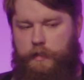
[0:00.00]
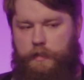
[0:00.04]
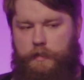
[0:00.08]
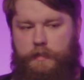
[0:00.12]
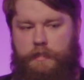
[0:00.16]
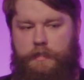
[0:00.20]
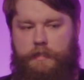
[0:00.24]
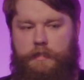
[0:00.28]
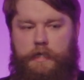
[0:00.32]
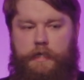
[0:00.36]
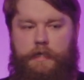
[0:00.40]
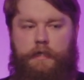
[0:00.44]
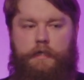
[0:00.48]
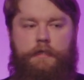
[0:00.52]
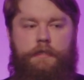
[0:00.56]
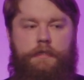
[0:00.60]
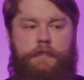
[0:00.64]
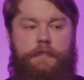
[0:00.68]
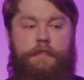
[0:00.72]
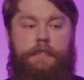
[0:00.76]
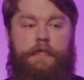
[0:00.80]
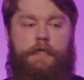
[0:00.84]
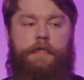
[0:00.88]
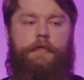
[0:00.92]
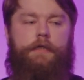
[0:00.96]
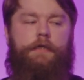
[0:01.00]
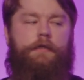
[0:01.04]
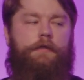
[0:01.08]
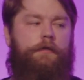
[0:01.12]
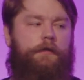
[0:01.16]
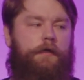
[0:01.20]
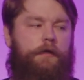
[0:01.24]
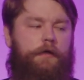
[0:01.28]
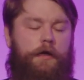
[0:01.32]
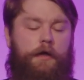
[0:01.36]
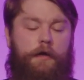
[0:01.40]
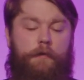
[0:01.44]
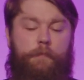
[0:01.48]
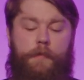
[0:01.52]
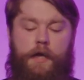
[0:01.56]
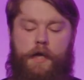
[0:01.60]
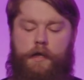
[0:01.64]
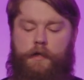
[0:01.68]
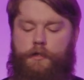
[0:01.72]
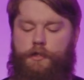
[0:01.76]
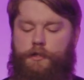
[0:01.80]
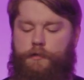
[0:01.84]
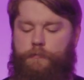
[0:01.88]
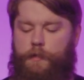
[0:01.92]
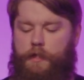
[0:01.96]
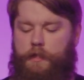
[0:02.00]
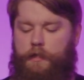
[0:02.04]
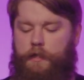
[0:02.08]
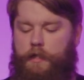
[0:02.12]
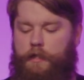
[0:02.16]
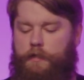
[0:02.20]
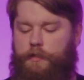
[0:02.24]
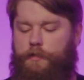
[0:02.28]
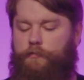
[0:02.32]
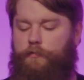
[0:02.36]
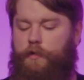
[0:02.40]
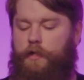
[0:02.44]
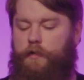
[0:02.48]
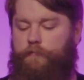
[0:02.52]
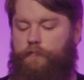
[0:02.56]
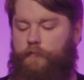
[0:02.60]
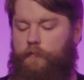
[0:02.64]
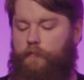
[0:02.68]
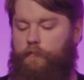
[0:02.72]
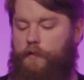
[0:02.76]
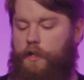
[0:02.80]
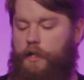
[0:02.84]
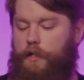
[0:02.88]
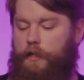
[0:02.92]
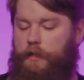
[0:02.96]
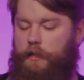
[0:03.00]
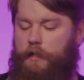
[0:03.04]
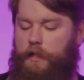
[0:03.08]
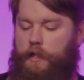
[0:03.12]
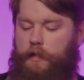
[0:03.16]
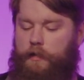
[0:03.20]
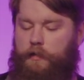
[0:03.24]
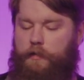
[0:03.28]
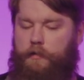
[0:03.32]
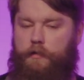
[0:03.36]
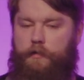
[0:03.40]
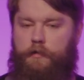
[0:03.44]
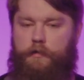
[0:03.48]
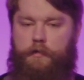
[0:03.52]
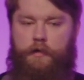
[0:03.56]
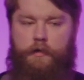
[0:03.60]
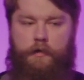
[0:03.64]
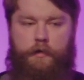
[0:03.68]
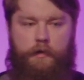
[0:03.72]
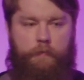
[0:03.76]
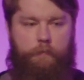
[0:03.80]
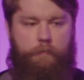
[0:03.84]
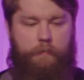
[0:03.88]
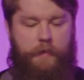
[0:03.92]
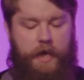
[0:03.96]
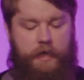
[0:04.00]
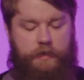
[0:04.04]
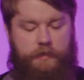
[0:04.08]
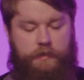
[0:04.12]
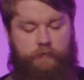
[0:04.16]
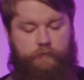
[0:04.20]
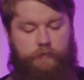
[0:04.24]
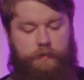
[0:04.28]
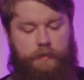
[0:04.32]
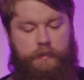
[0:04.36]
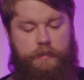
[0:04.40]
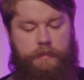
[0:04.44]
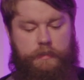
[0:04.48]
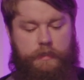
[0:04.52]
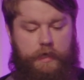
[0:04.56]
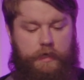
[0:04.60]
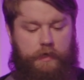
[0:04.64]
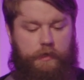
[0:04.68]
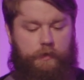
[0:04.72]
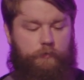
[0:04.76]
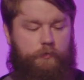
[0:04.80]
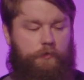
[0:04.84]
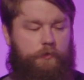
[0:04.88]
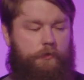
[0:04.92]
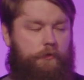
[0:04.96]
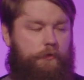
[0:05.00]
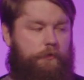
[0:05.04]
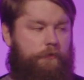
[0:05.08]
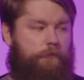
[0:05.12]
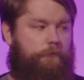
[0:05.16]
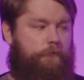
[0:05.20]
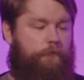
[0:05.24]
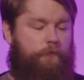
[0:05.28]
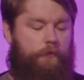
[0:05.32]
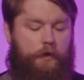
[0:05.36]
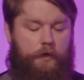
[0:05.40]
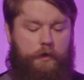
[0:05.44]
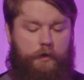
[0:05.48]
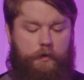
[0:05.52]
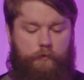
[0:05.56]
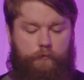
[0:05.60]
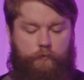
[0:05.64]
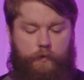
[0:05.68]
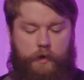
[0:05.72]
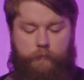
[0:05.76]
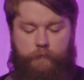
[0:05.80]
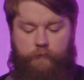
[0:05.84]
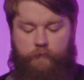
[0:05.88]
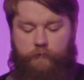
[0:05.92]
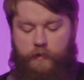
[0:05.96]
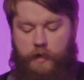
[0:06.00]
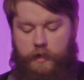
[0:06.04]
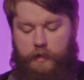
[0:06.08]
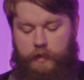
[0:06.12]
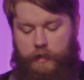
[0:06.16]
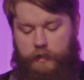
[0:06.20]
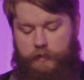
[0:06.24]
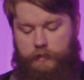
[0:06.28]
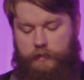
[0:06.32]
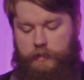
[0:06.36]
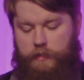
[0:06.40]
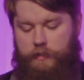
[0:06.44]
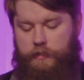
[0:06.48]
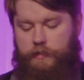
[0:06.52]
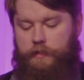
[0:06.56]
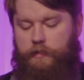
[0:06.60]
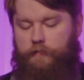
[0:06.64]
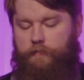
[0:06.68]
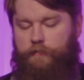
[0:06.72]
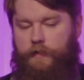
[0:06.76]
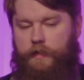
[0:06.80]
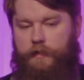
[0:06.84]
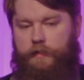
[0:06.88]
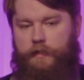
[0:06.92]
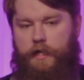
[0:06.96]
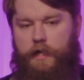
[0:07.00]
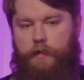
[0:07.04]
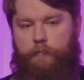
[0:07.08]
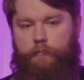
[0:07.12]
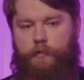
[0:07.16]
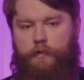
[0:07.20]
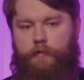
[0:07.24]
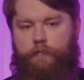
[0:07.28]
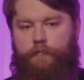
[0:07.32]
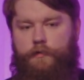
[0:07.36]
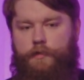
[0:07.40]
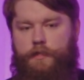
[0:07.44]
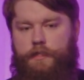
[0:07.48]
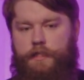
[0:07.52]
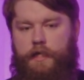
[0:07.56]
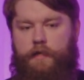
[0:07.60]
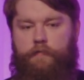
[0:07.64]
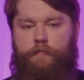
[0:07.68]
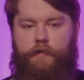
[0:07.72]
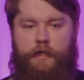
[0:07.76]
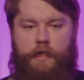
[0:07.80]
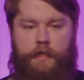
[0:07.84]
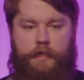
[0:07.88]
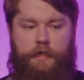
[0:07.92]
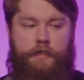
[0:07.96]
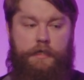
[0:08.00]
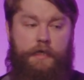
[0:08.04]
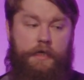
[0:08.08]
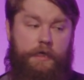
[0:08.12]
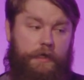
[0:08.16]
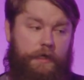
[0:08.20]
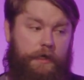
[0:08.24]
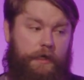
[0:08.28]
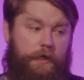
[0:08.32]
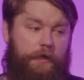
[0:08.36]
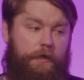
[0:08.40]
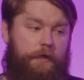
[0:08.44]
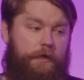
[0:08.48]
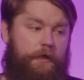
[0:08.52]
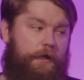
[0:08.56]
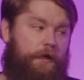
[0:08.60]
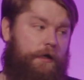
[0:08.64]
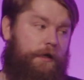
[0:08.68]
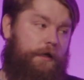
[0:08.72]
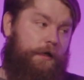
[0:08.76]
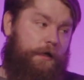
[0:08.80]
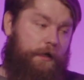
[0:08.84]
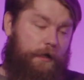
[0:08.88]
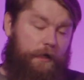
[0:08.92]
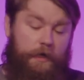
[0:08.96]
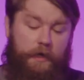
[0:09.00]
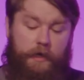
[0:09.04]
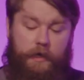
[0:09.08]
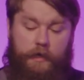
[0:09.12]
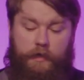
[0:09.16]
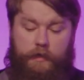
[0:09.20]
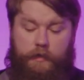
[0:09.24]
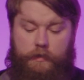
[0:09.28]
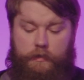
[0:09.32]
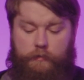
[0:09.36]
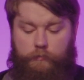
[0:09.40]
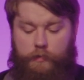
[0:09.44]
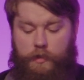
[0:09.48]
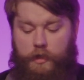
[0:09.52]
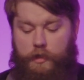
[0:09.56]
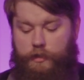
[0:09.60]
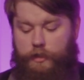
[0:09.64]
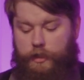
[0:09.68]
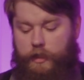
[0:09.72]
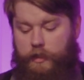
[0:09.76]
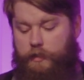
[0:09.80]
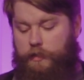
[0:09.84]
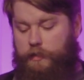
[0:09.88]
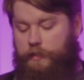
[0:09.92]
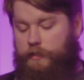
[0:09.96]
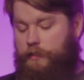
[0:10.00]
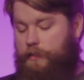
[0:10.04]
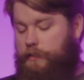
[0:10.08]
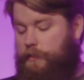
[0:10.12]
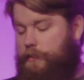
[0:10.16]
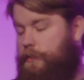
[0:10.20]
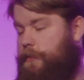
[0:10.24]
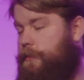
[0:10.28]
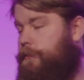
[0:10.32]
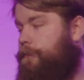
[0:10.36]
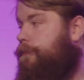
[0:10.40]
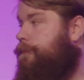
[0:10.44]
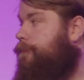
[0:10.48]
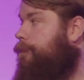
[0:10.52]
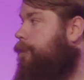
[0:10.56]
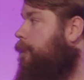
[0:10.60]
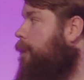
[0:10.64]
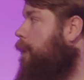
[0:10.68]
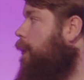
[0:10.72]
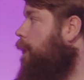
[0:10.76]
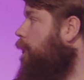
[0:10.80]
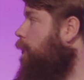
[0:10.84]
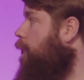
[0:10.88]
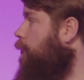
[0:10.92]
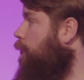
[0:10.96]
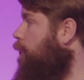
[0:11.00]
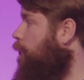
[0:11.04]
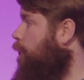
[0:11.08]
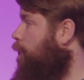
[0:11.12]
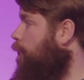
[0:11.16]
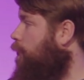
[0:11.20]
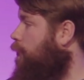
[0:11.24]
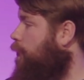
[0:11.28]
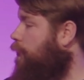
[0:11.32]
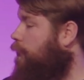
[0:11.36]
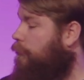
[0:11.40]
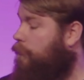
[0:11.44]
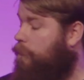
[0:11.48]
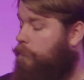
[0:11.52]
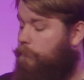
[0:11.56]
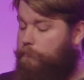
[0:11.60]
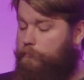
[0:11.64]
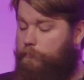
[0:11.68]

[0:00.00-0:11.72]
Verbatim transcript: state management. It's great for running like massively scalable web front ends and stuff like that. But if you're saving any data, and the blockchain is just a huge